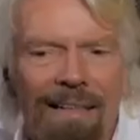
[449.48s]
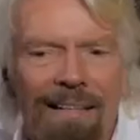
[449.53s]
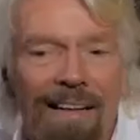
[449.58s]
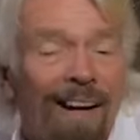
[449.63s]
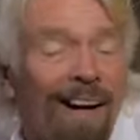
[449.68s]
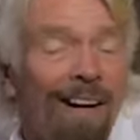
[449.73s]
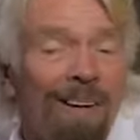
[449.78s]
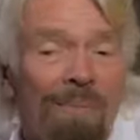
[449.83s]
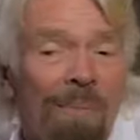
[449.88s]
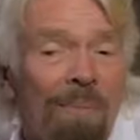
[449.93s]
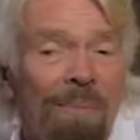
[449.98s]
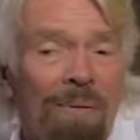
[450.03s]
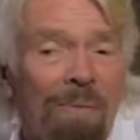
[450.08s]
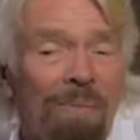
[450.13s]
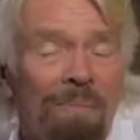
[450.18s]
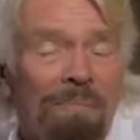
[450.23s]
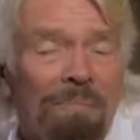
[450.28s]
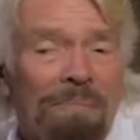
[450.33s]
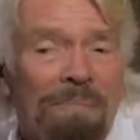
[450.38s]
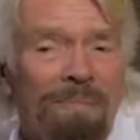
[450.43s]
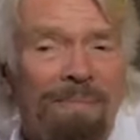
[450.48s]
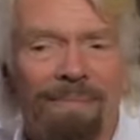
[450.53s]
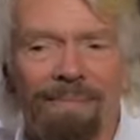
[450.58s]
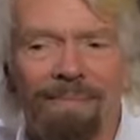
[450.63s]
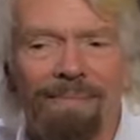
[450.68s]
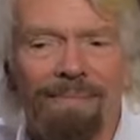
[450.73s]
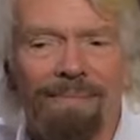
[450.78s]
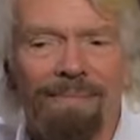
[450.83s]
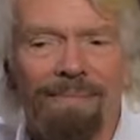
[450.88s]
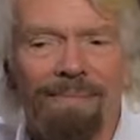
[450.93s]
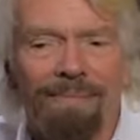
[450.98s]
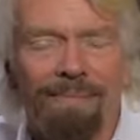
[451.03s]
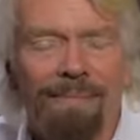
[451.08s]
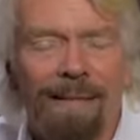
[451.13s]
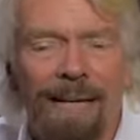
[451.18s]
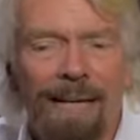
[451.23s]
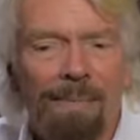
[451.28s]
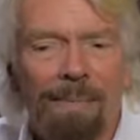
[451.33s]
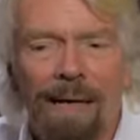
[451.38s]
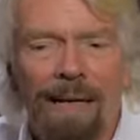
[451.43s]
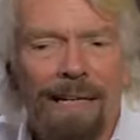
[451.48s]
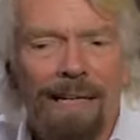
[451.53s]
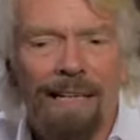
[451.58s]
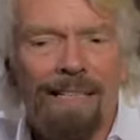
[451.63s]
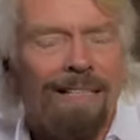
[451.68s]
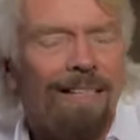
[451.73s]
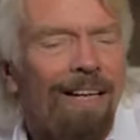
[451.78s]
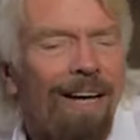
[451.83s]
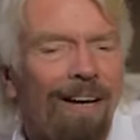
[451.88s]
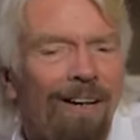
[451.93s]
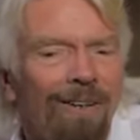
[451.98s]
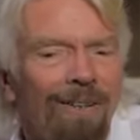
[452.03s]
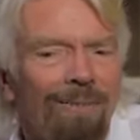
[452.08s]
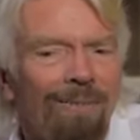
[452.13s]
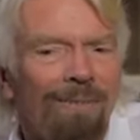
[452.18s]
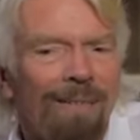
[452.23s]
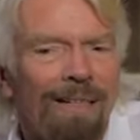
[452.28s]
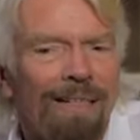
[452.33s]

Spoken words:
remember many years ago